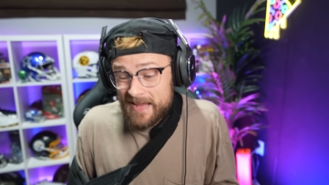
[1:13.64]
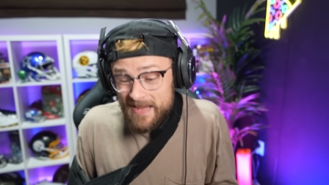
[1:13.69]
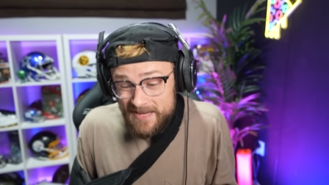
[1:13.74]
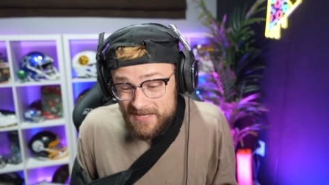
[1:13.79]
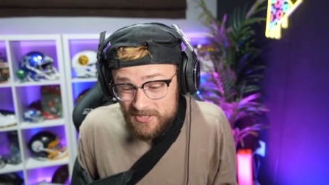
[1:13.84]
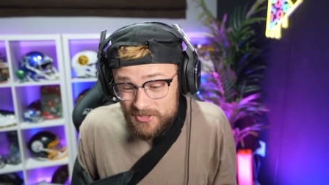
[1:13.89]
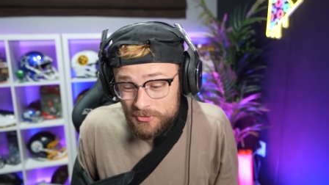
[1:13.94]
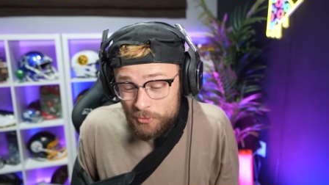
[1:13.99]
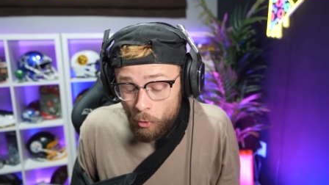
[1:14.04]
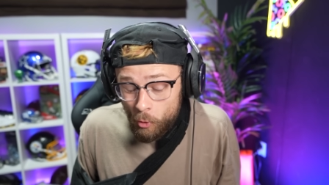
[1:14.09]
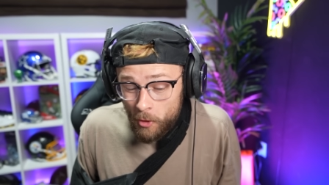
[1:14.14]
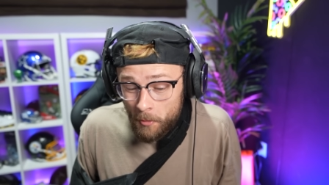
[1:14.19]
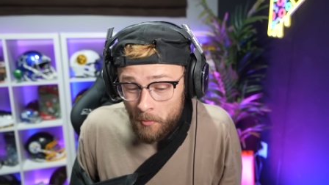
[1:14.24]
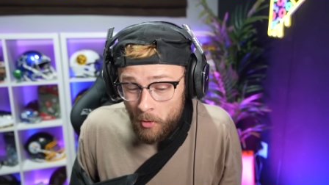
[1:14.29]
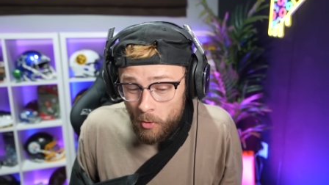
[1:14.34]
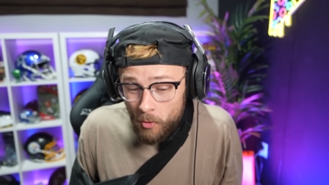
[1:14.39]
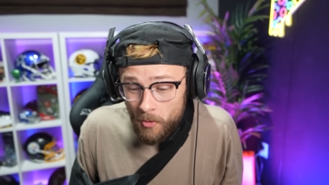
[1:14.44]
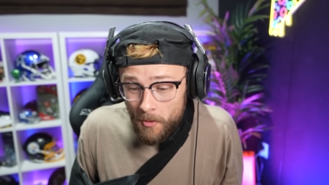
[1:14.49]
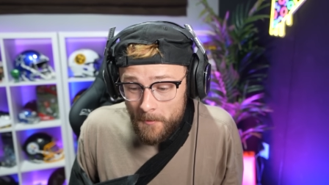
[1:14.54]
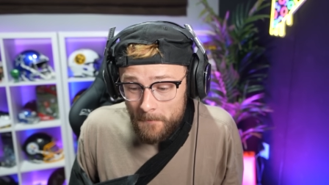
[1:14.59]
is
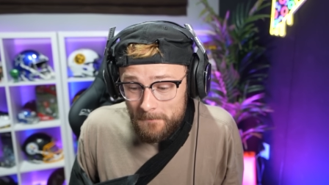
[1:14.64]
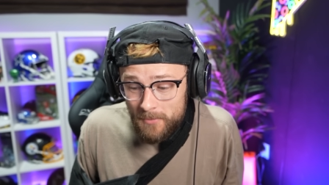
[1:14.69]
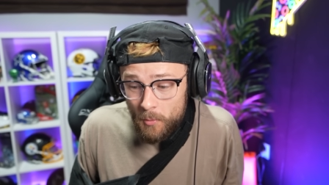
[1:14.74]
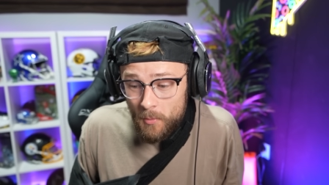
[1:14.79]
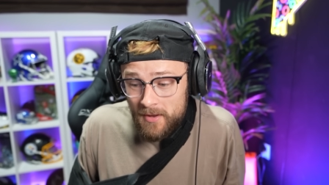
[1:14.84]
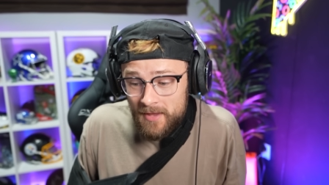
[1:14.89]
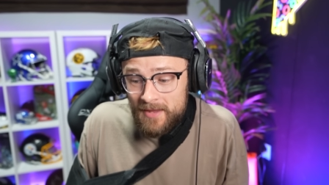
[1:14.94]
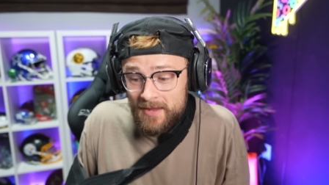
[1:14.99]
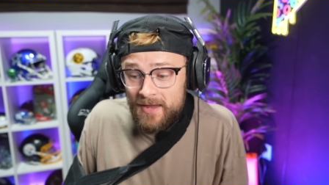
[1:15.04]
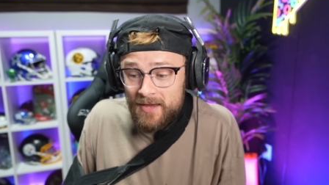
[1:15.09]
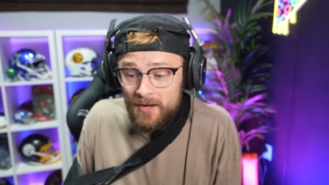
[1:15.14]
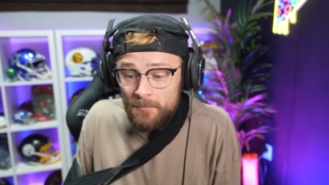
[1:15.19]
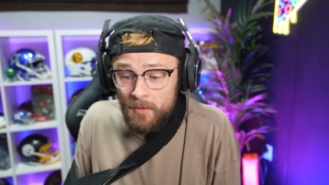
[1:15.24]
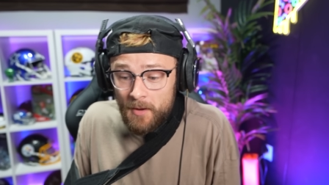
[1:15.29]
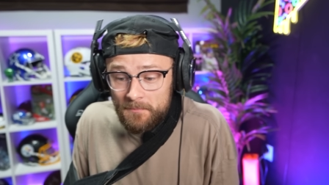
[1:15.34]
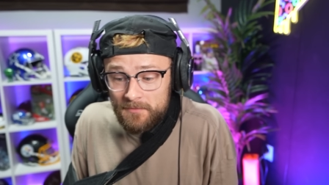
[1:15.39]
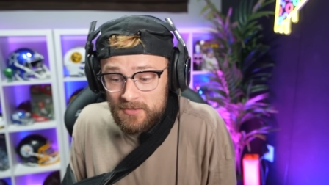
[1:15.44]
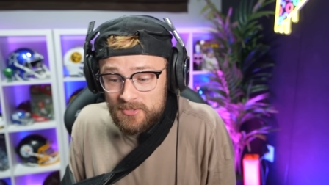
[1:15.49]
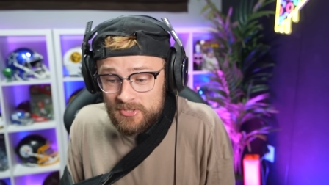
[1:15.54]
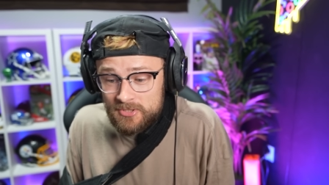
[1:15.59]
normal, but we can get him
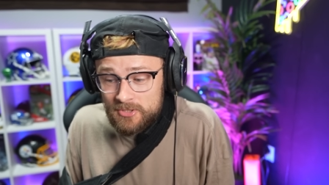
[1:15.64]
up to